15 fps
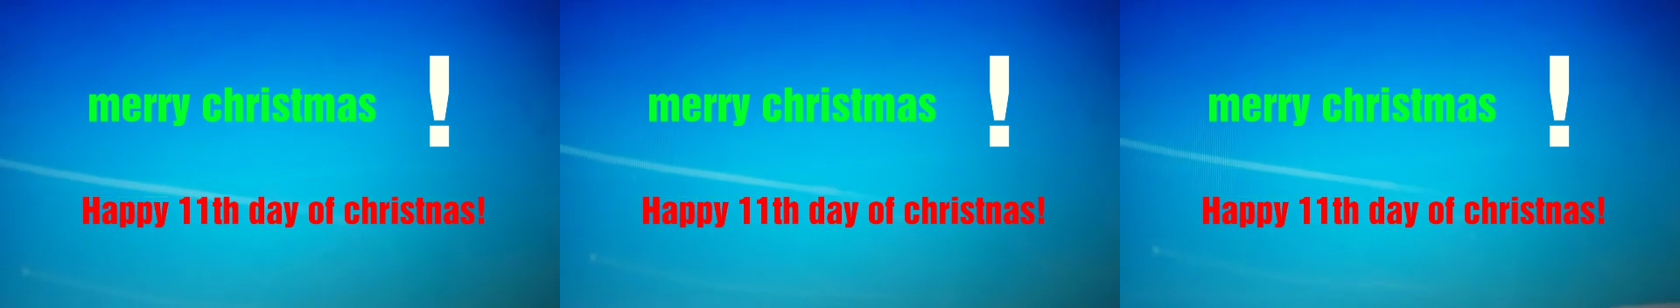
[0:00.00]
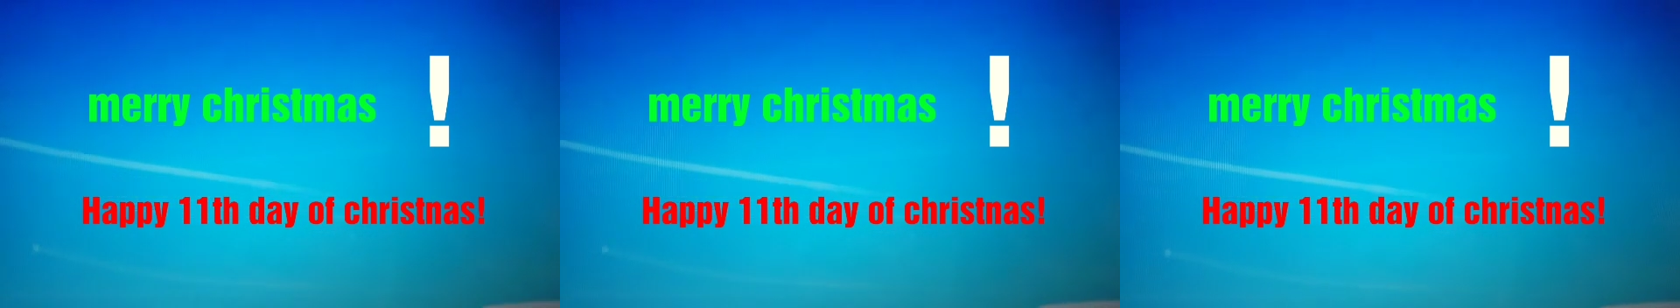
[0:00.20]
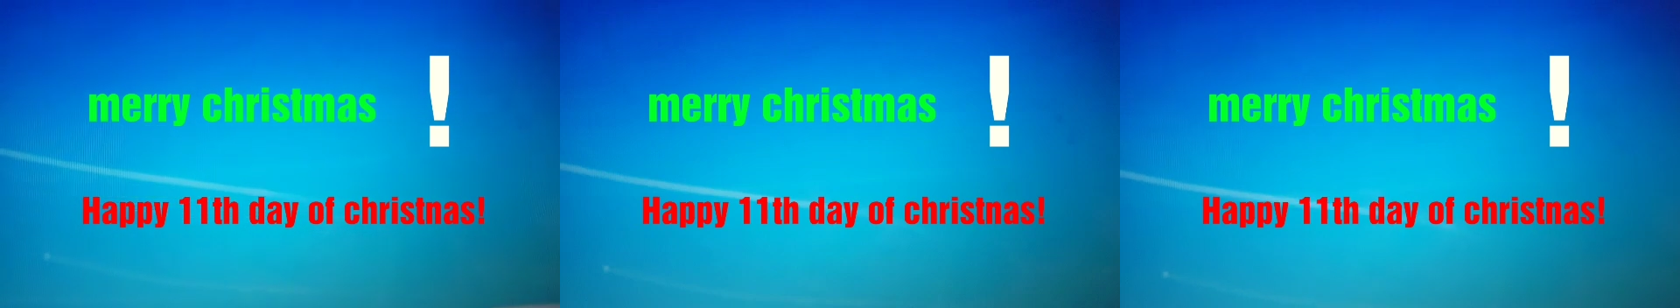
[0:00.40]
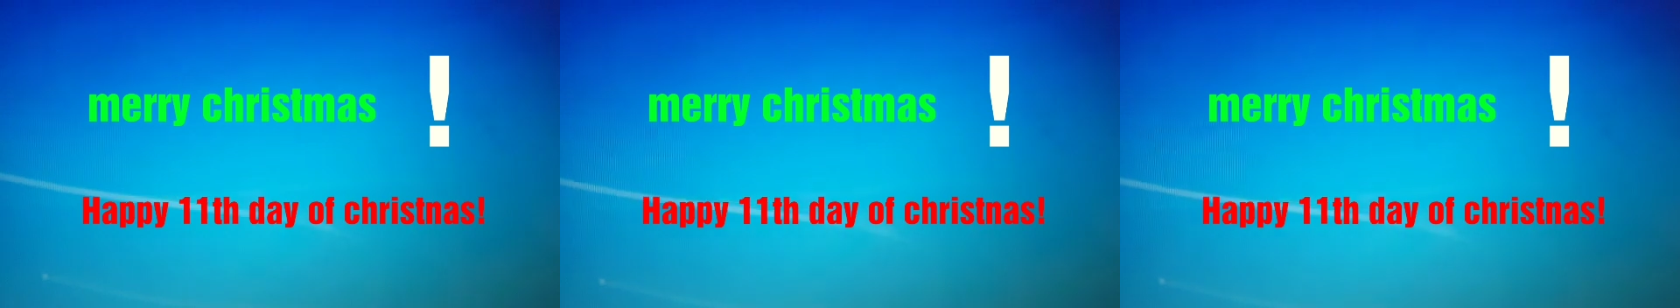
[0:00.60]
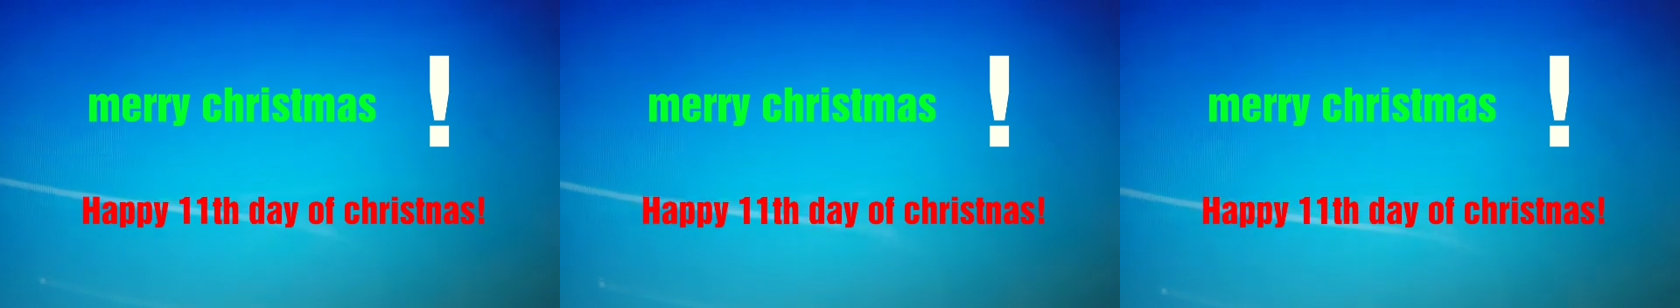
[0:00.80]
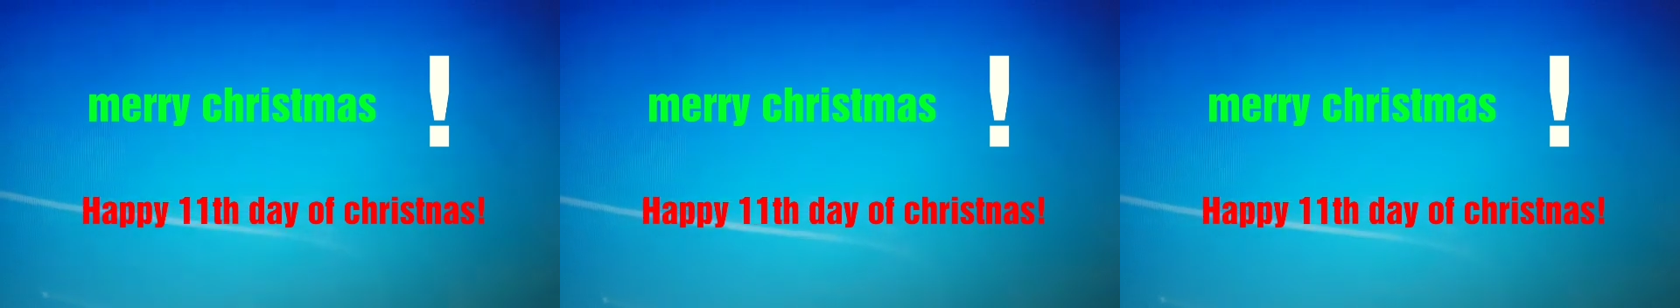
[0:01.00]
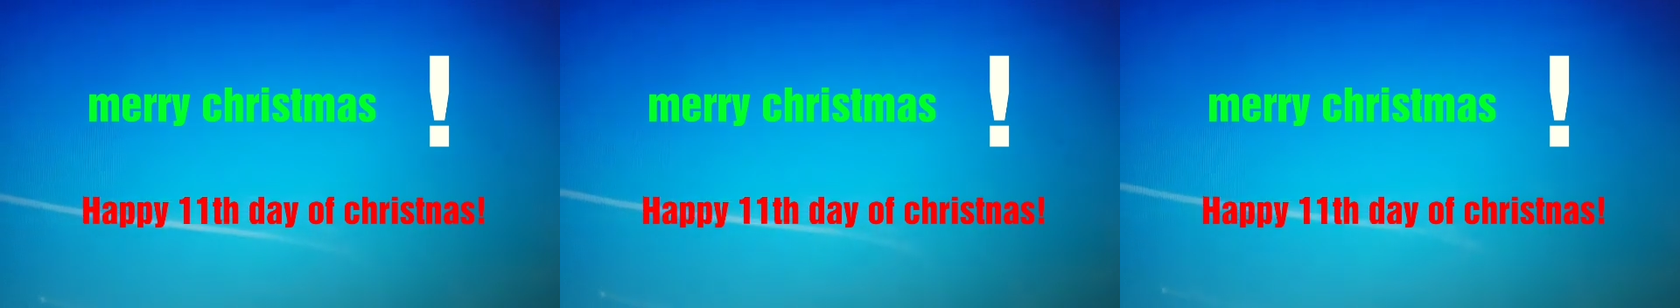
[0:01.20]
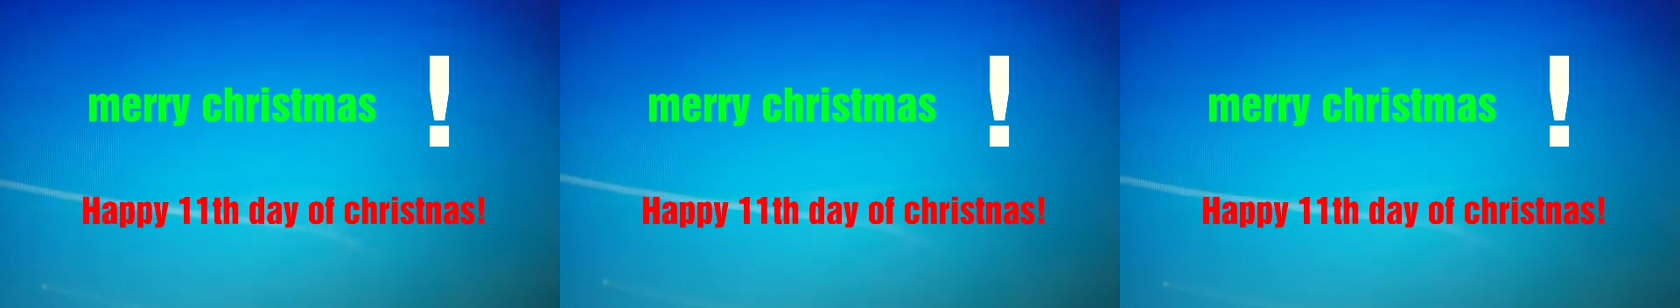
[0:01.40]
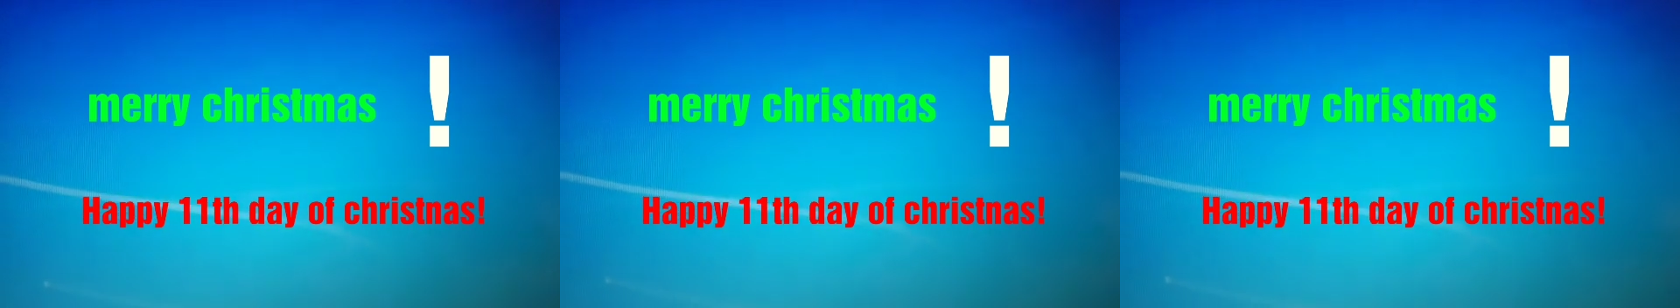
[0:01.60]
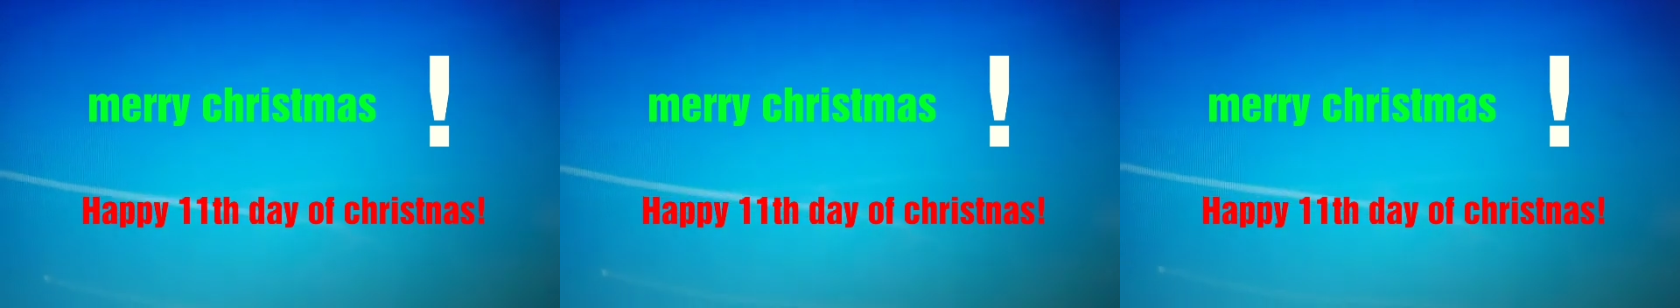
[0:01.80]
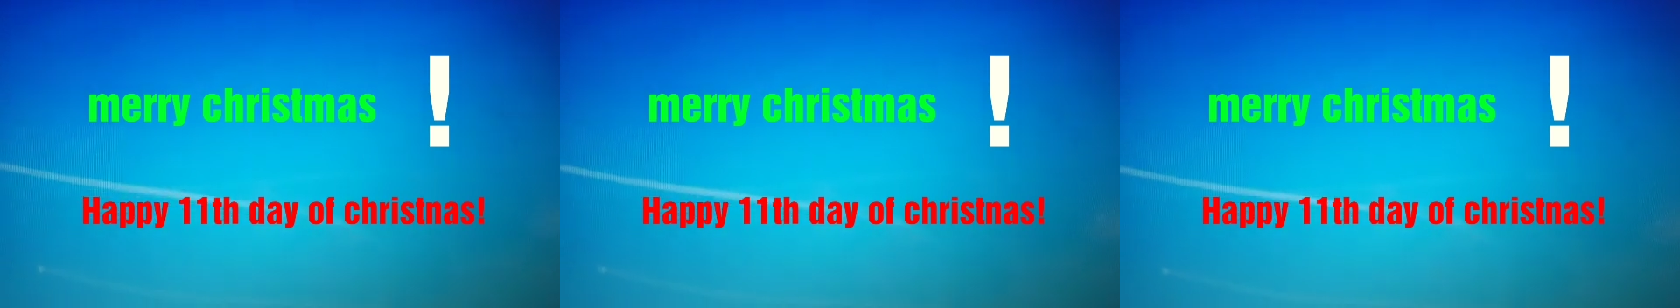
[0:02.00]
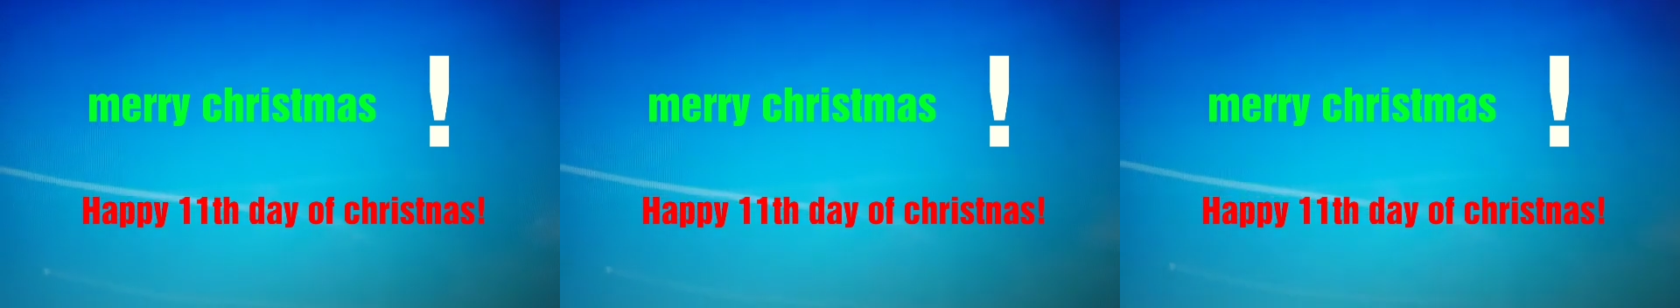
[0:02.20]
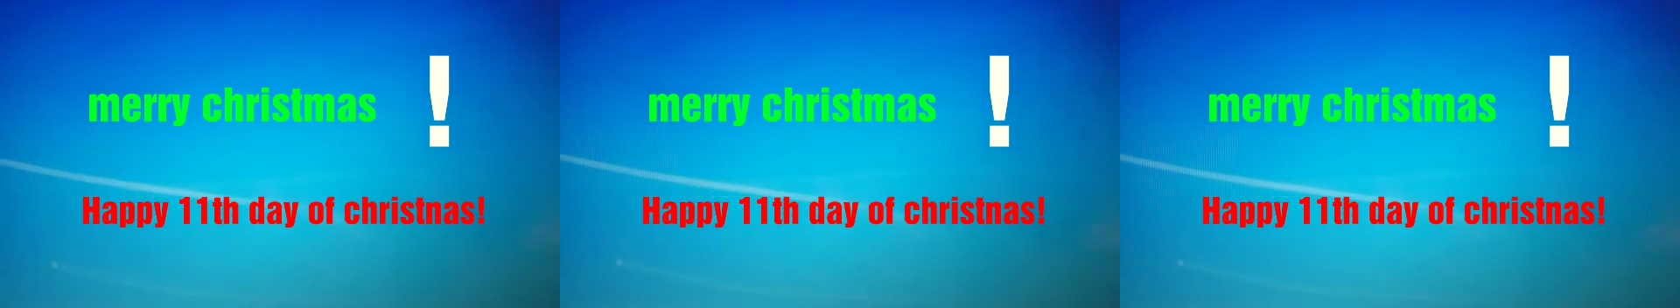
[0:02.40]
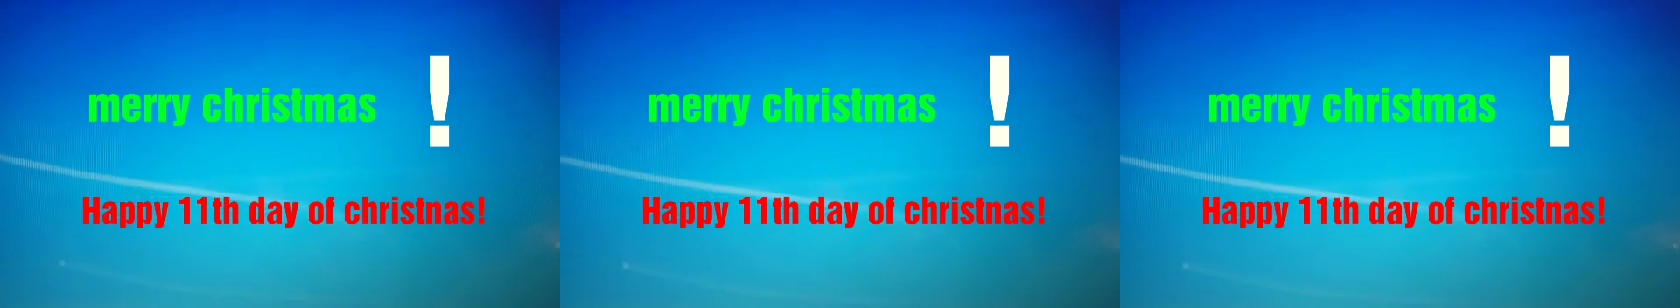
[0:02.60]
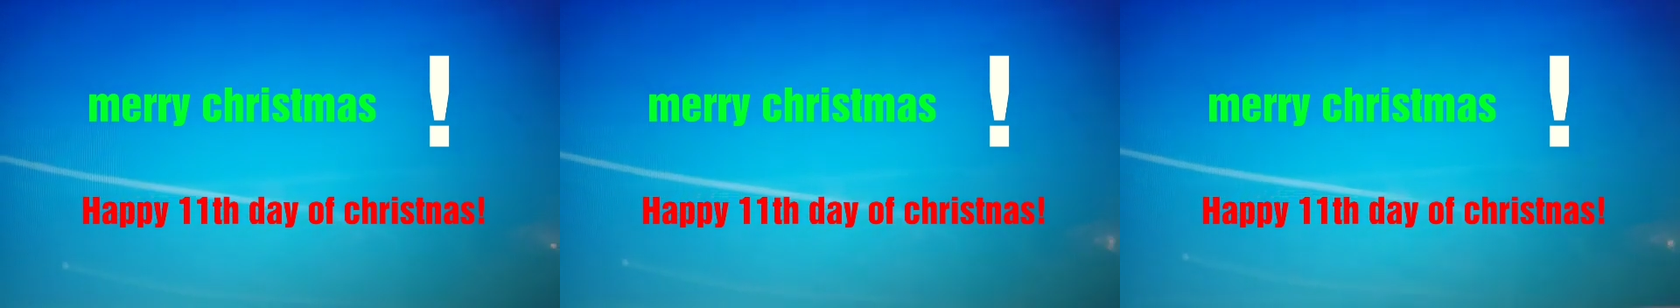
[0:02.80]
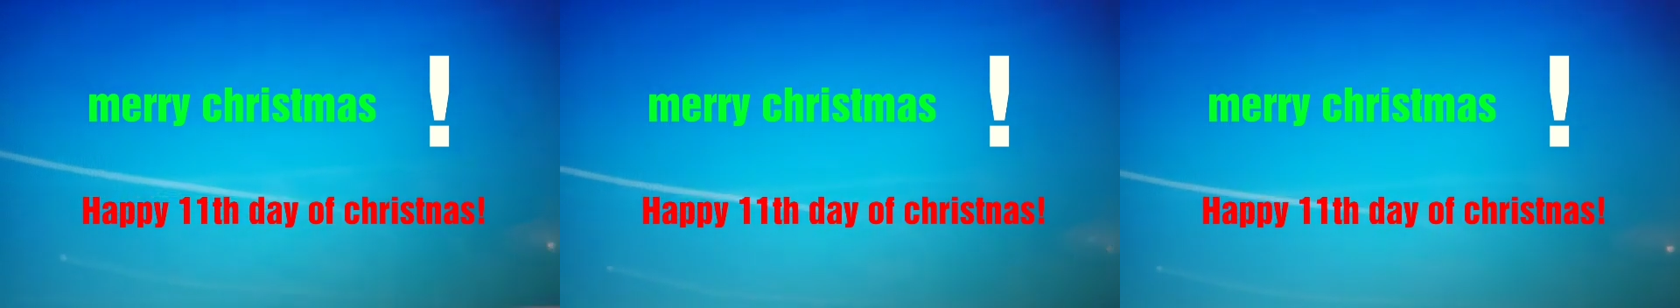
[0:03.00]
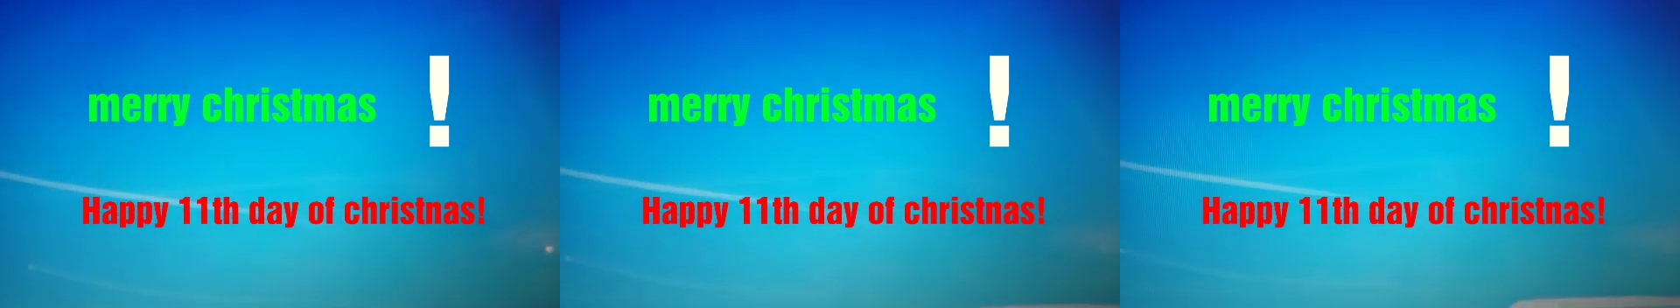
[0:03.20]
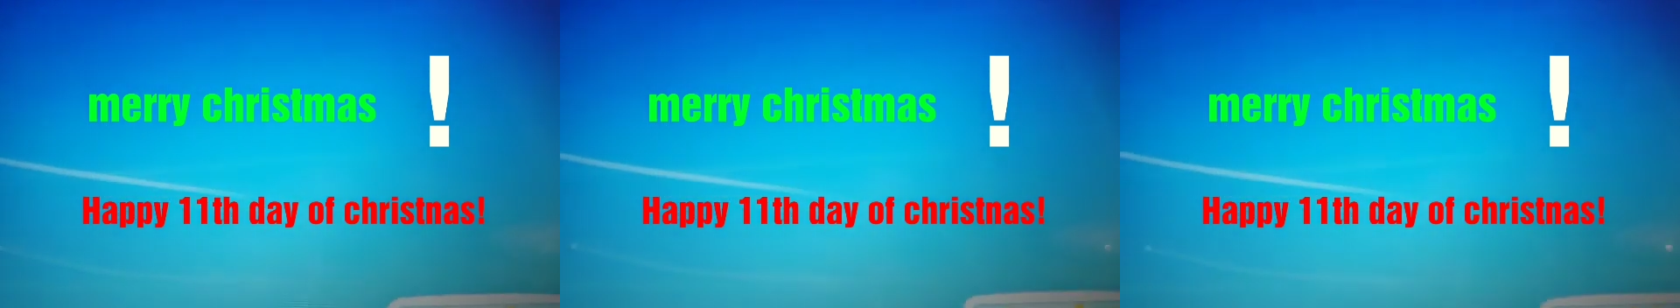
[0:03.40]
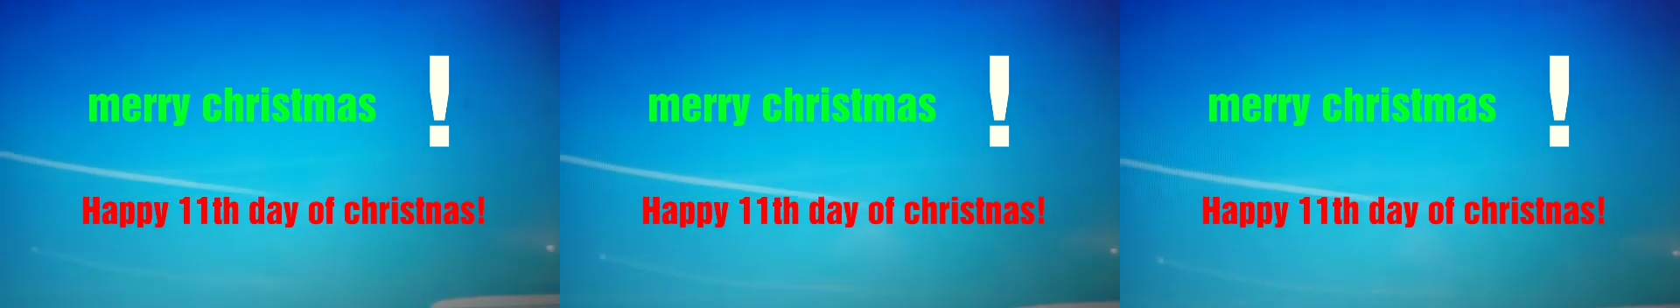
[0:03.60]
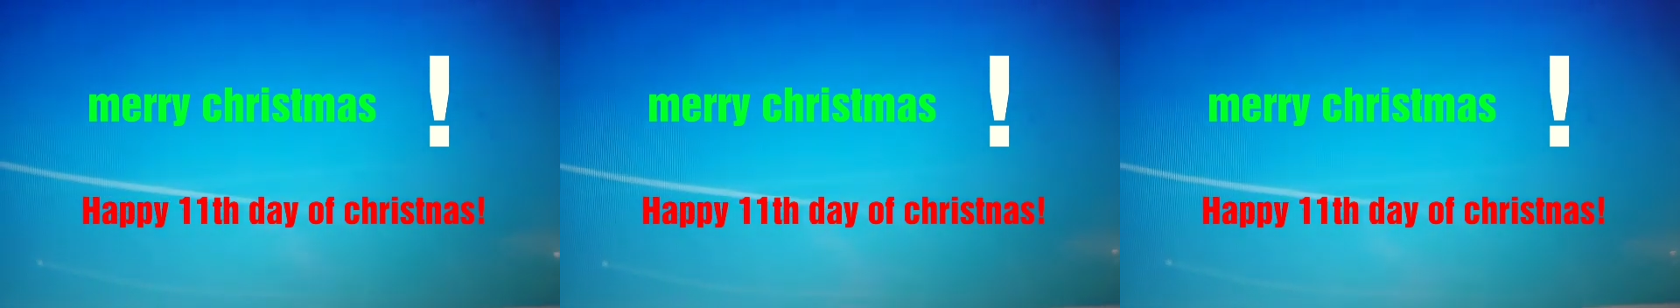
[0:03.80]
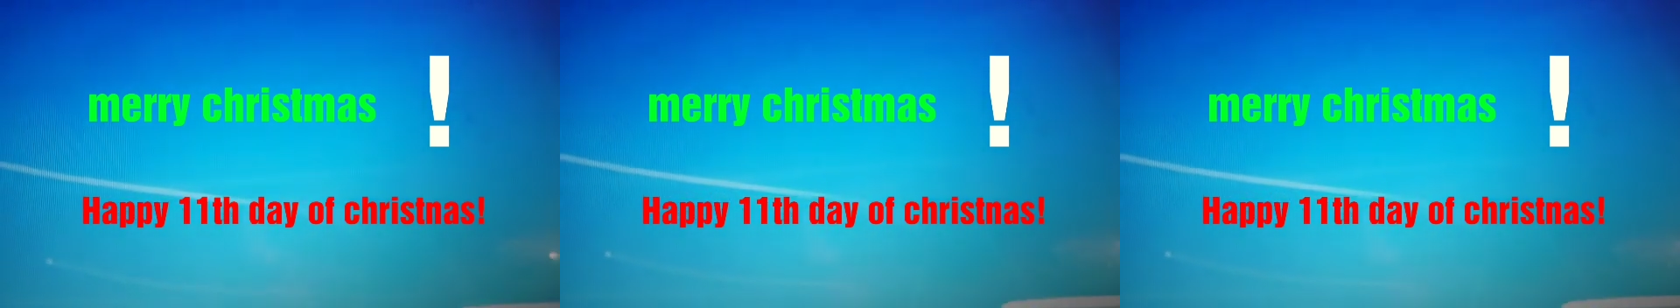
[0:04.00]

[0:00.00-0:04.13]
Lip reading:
No face is visible, so there are no lips to read.